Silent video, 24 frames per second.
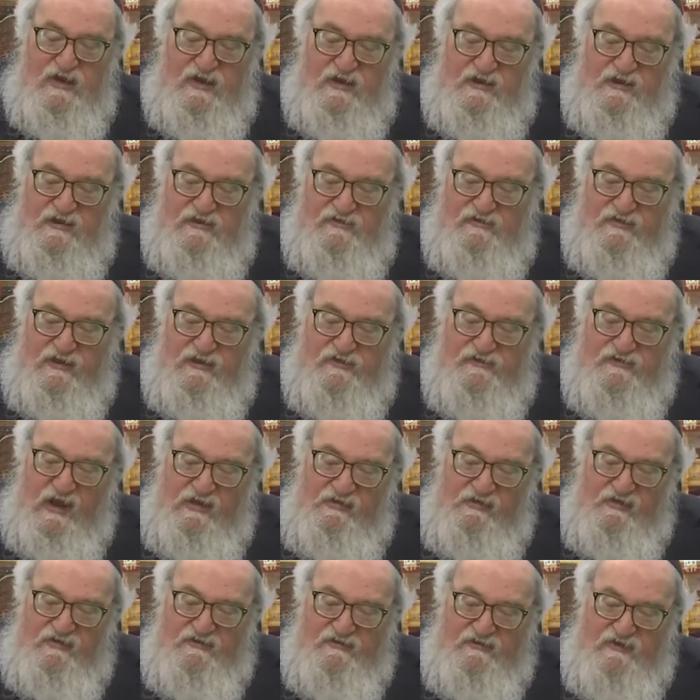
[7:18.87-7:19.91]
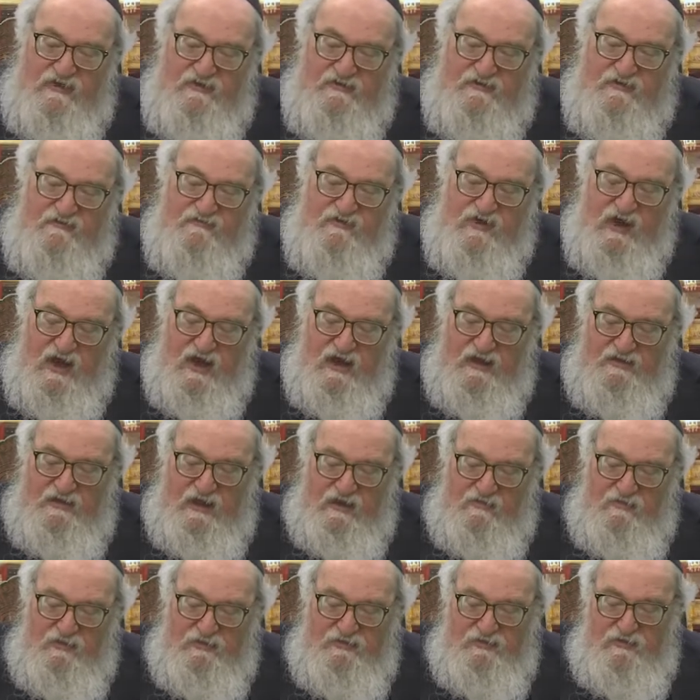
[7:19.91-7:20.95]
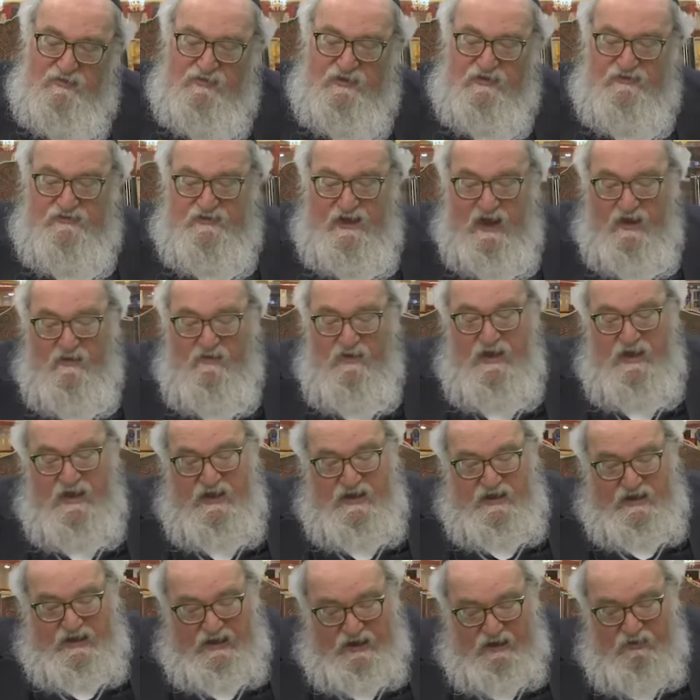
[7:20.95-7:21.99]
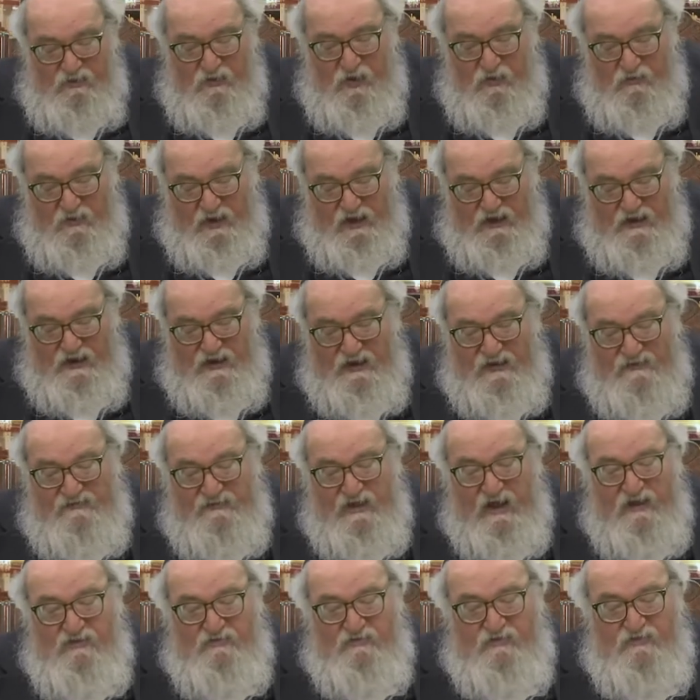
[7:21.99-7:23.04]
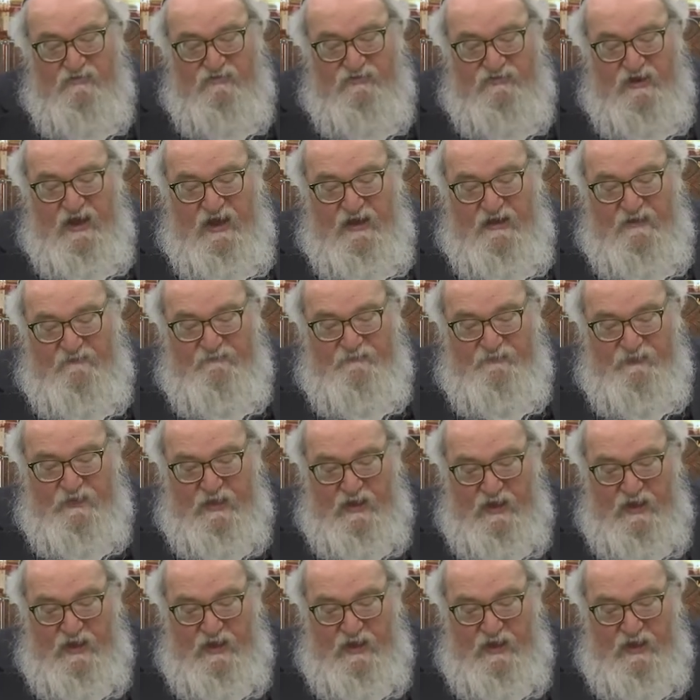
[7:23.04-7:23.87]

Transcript: It is the zealousness of God that will do this. Now, here already, Chazal do say